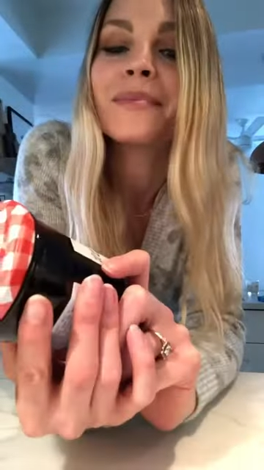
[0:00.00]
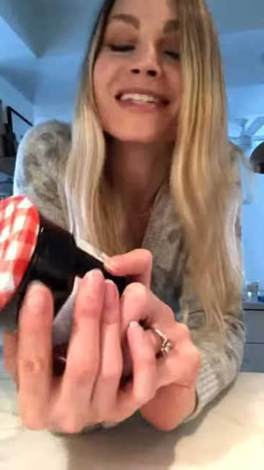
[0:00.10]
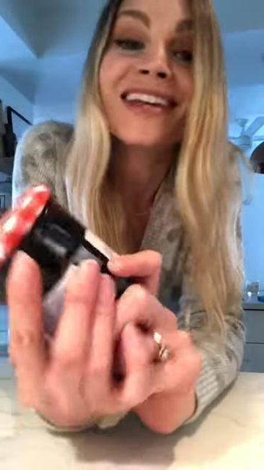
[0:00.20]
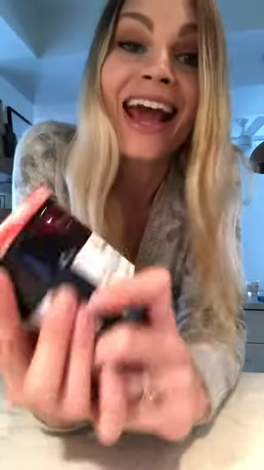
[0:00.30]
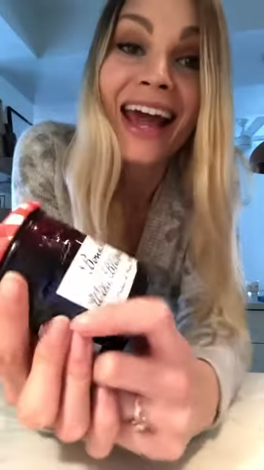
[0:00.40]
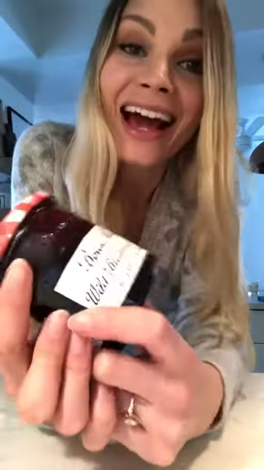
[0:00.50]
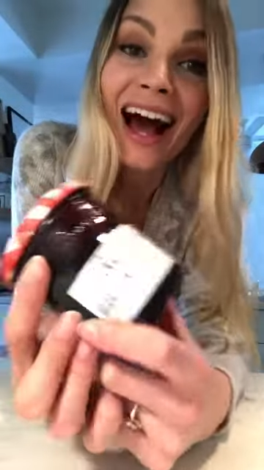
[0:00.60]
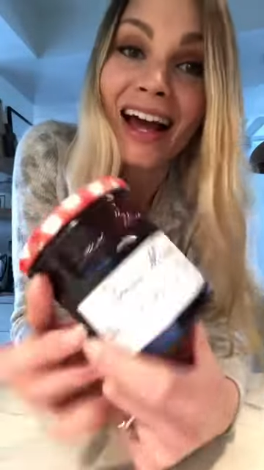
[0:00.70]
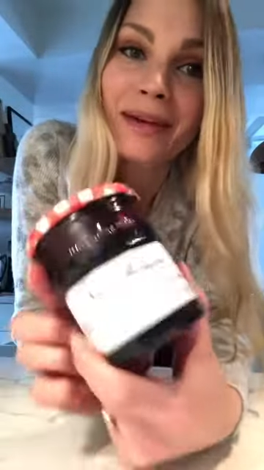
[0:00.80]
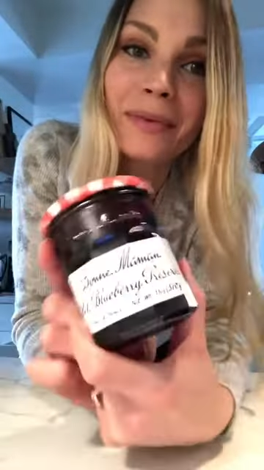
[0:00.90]
Today
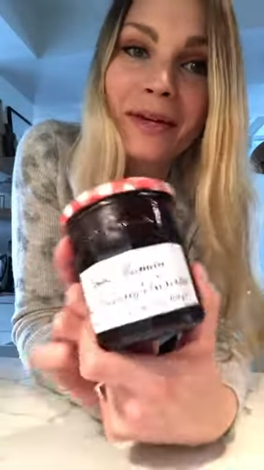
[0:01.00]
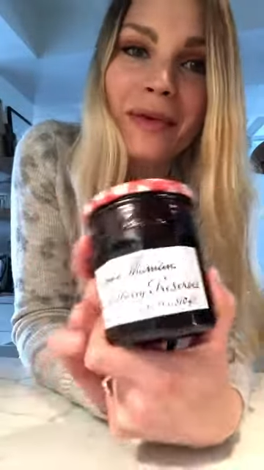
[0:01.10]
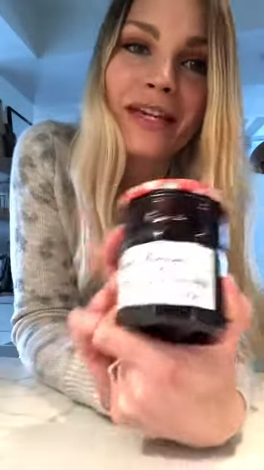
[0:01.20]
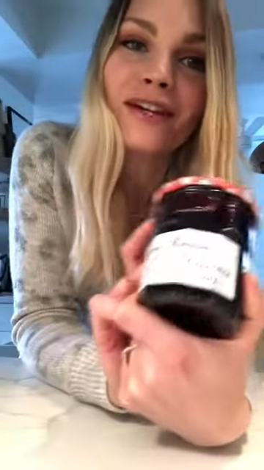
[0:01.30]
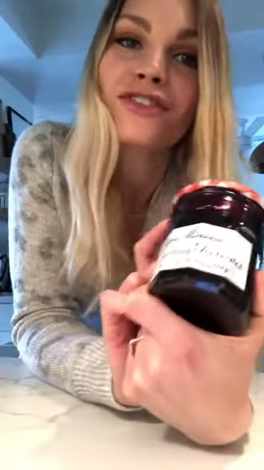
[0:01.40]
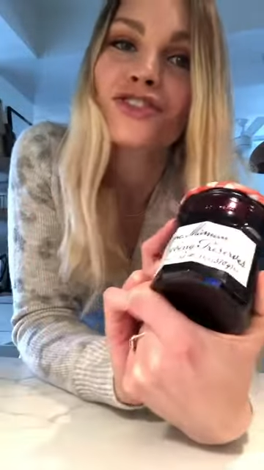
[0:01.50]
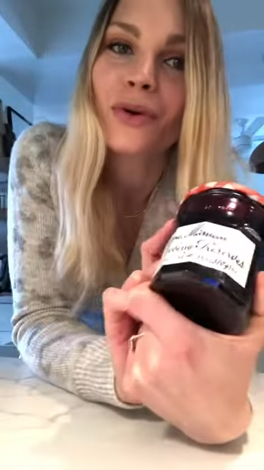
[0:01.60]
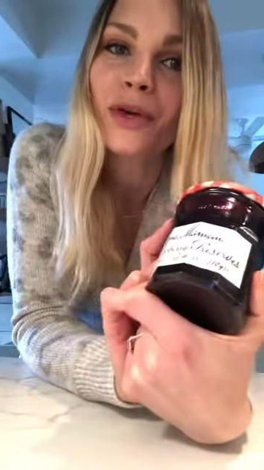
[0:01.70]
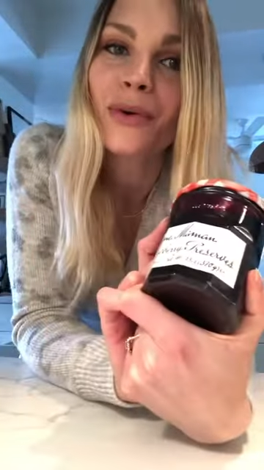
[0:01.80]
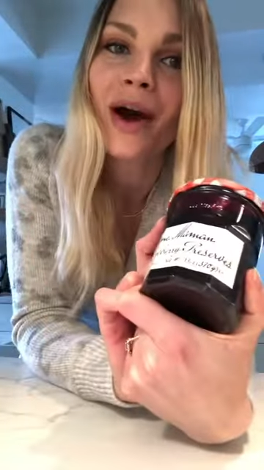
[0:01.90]
I am gonna be
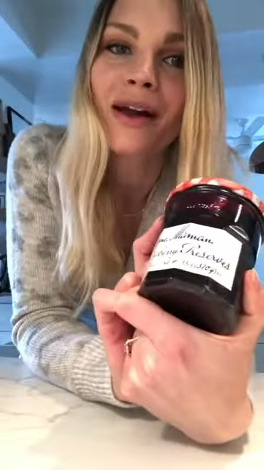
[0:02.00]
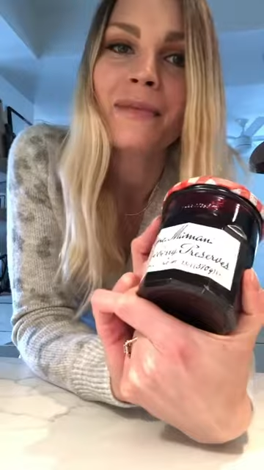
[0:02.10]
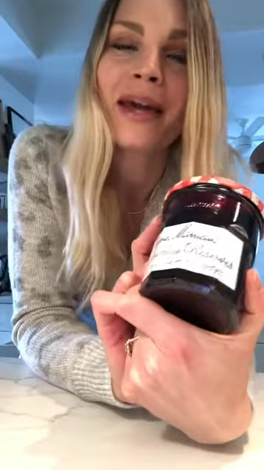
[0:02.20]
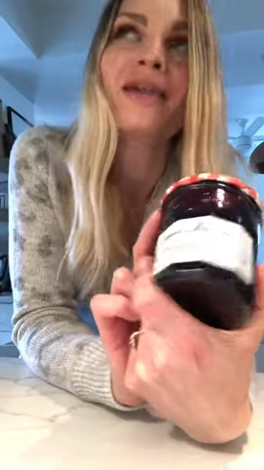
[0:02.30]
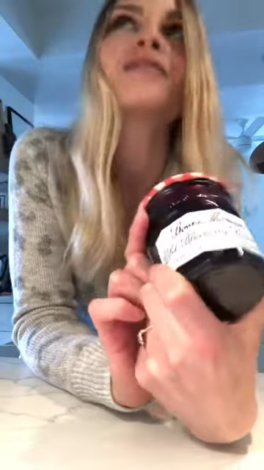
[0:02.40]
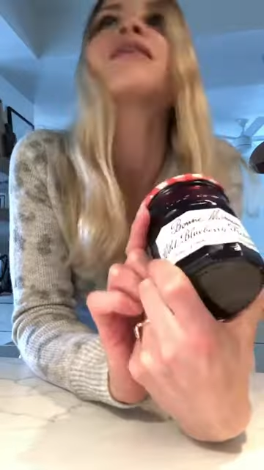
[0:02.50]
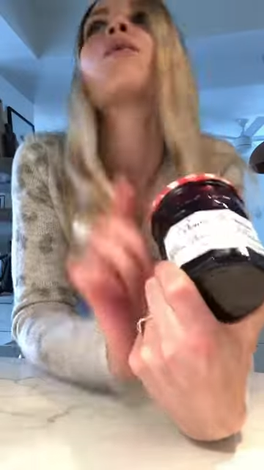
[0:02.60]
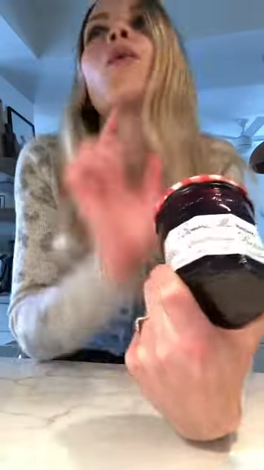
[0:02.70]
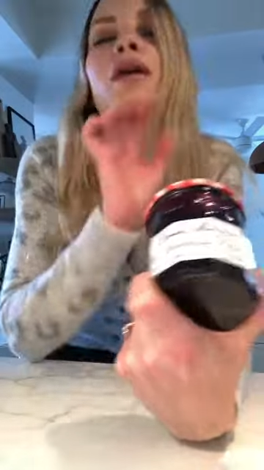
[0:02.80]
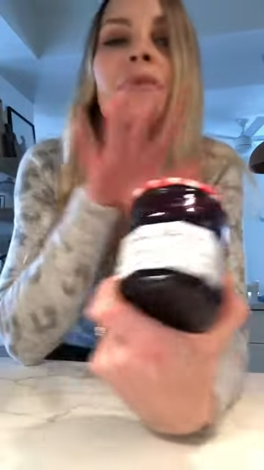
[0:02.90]
showing you how to make
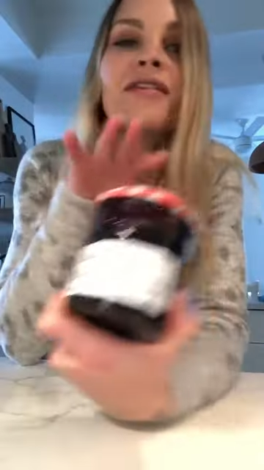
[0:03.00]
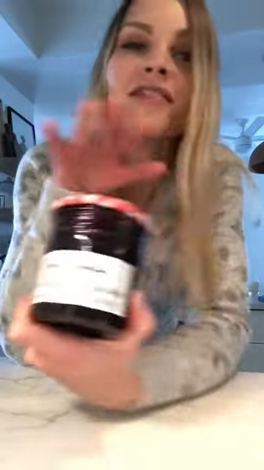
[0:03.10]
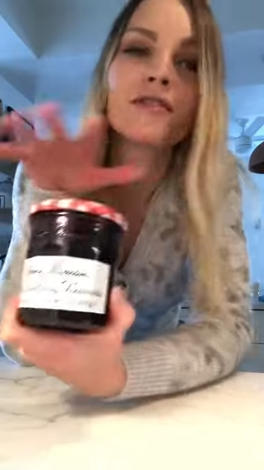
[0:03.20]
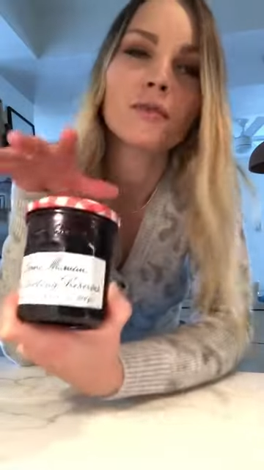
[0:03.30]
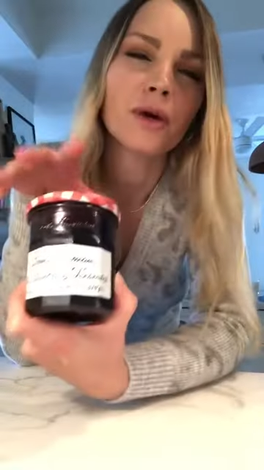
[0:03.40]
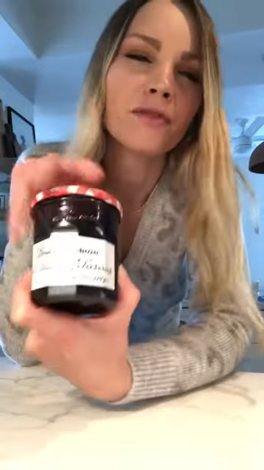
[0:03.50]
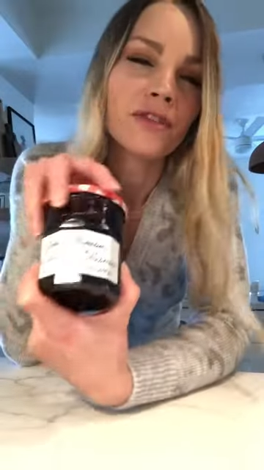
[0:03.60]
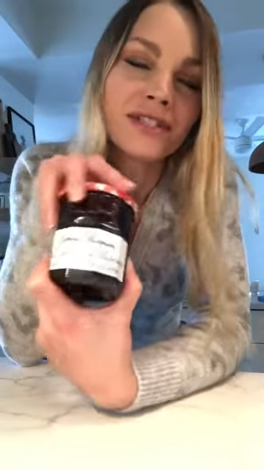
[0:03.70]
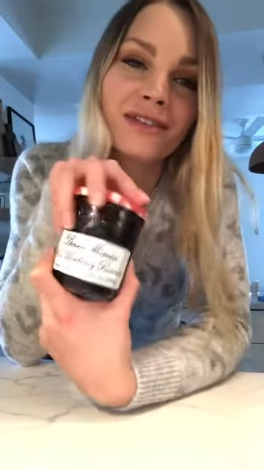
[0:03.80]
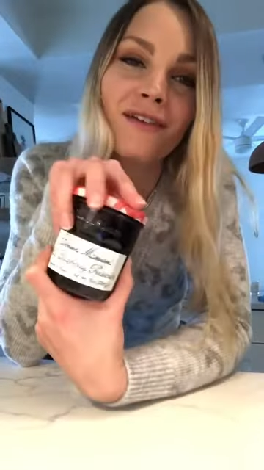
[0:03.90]
one of my favorite
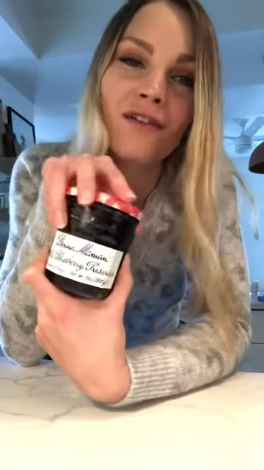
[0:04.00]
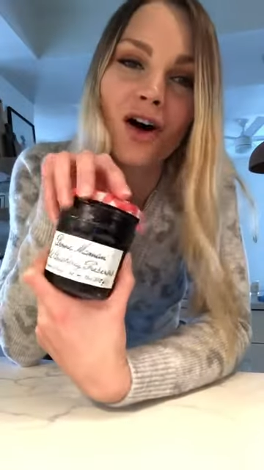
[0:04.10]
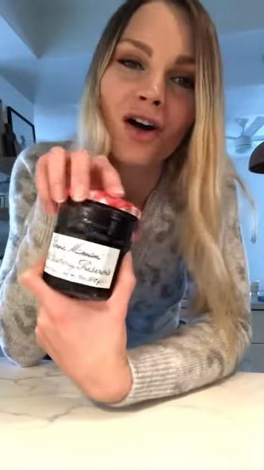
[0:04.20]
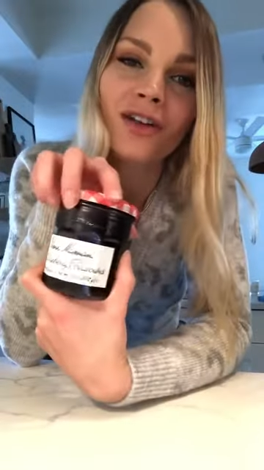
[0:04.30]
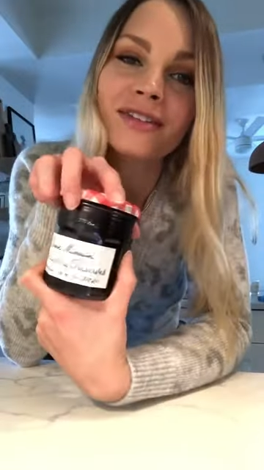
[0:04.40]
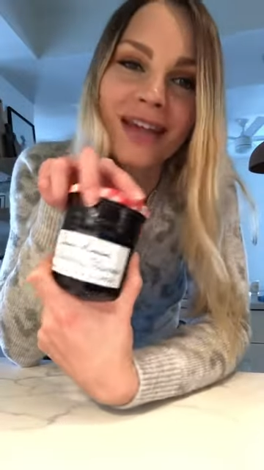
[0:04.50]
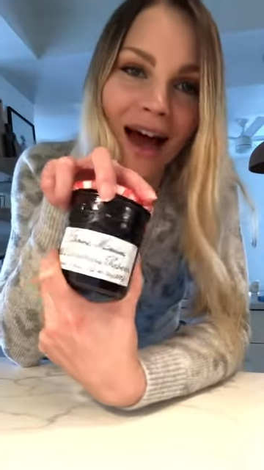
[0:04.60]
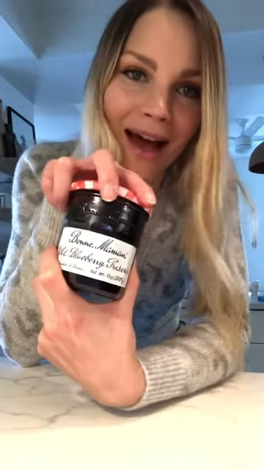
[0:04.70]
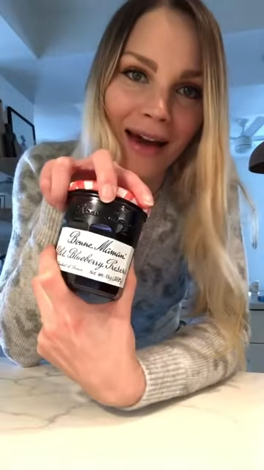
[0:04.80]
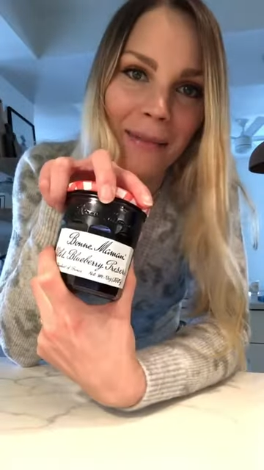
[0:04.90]
breakfasts of all
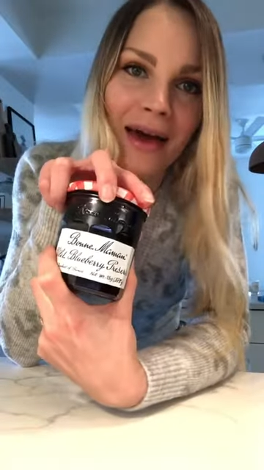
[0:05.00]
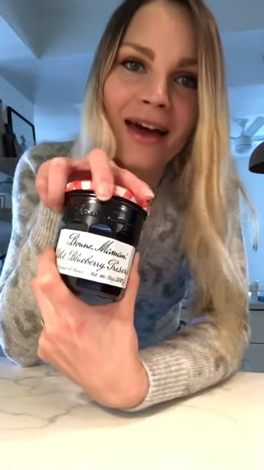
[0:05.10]
time.